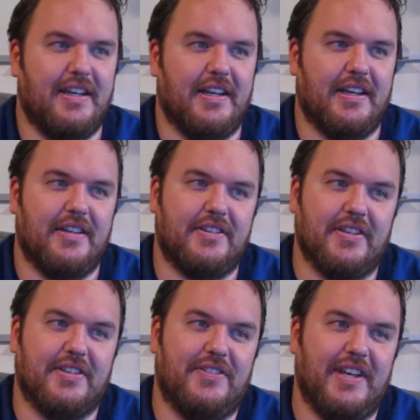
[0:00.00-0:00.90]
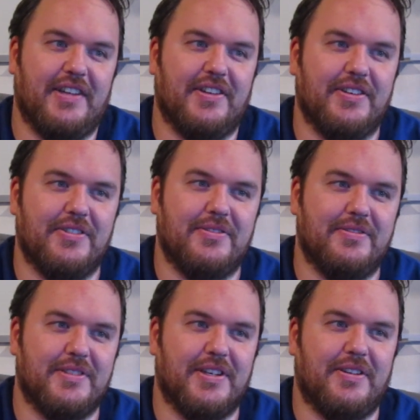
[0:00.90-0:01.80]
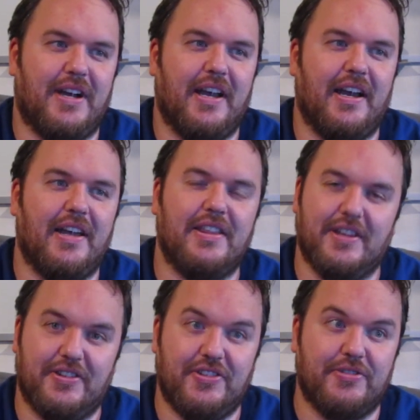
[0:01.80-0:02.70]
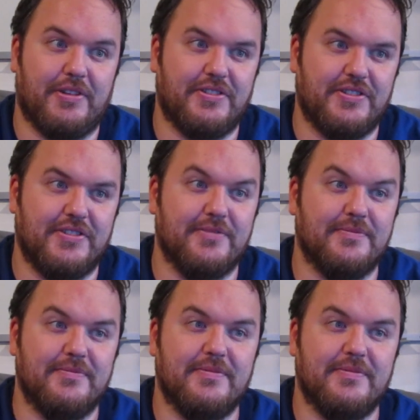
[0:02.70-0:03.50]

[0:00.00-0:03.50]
I, I talked to Fang too. You know, I, I think she trusts you.